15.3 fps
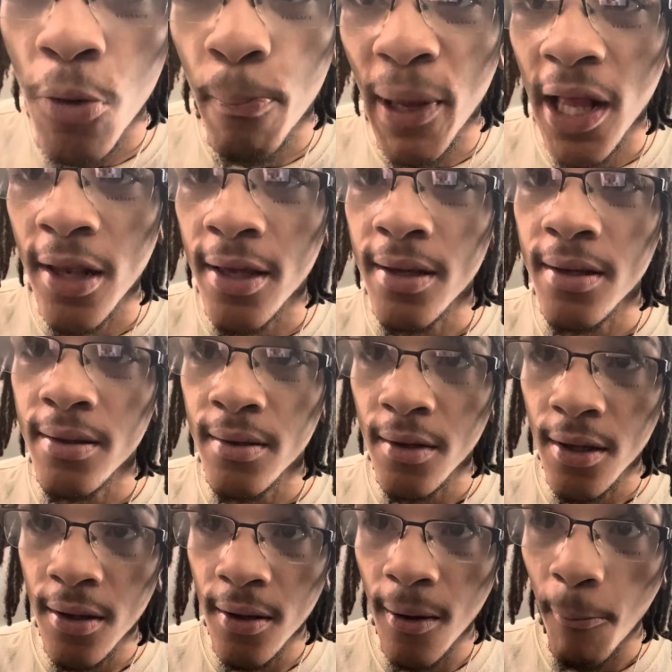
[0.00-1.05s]
Billy.
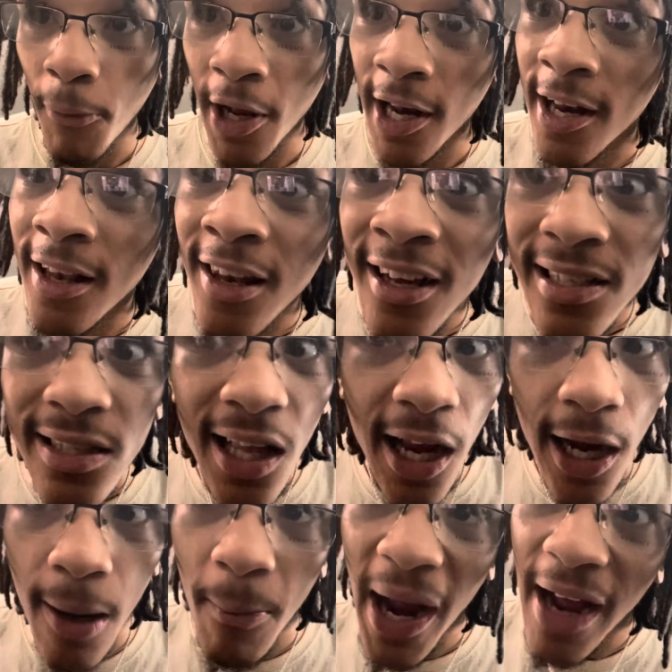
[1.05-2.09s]
But it looks like
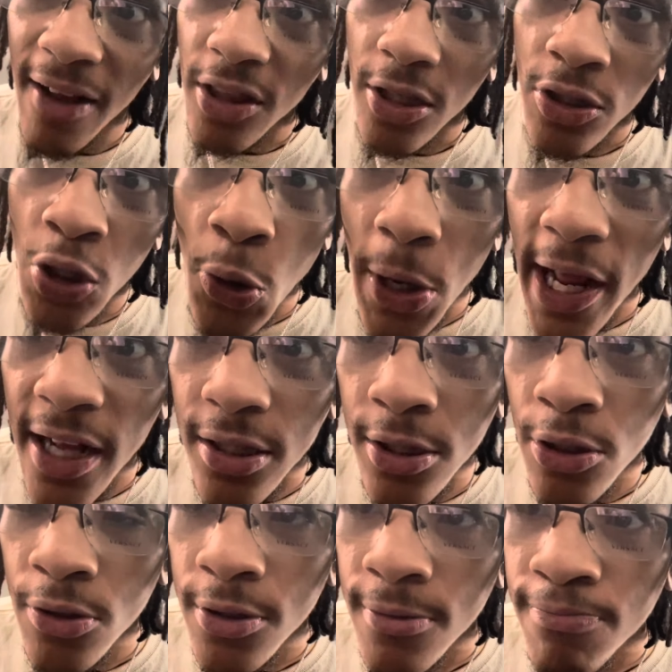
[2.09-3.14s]
I'm going to have to do that
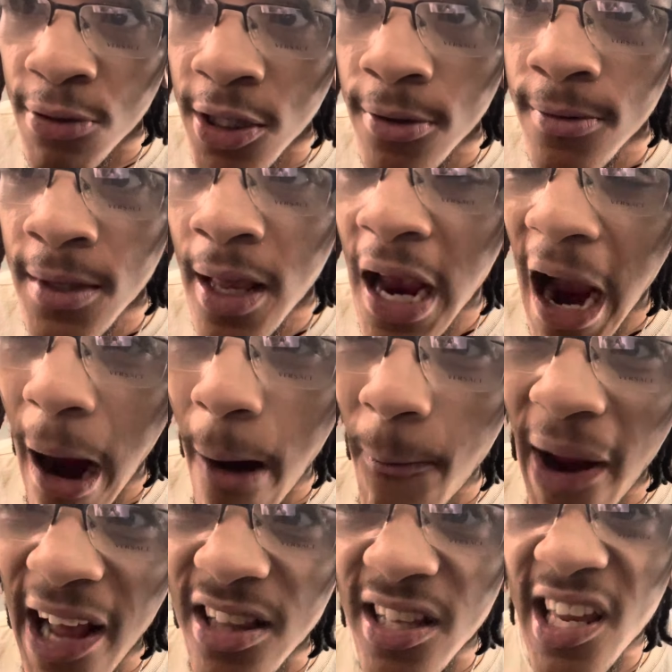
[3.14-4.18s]
to you, bro. I'm going
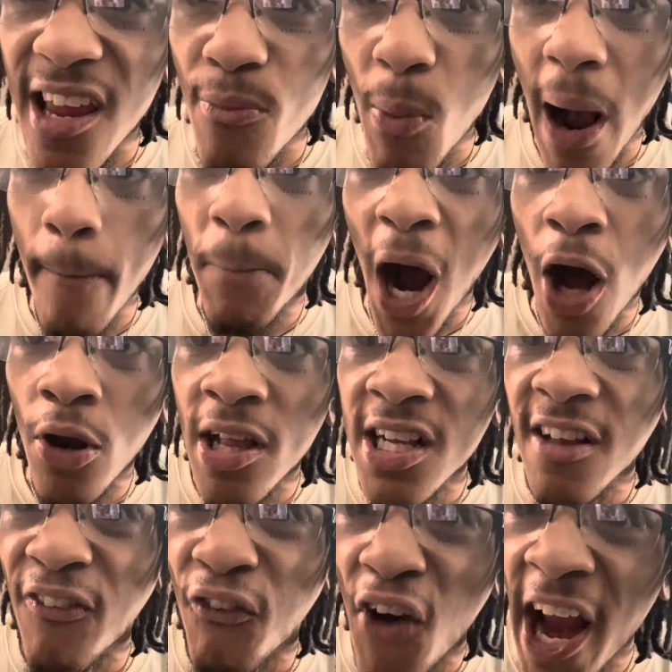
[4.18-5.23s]
to have to get my
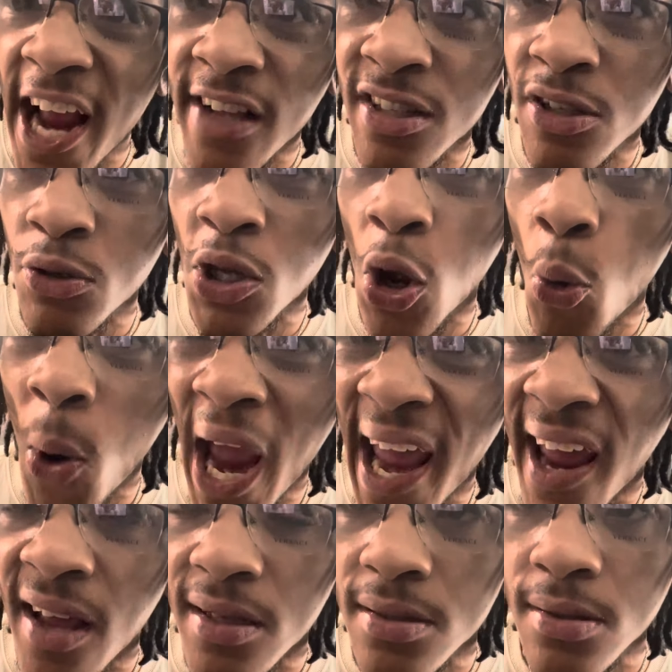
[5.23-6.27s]
police friends on your
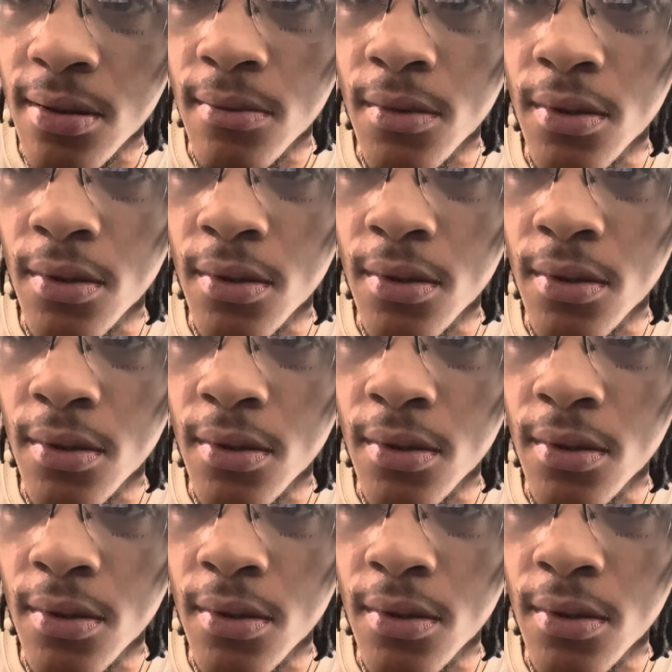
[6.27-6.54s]
ass.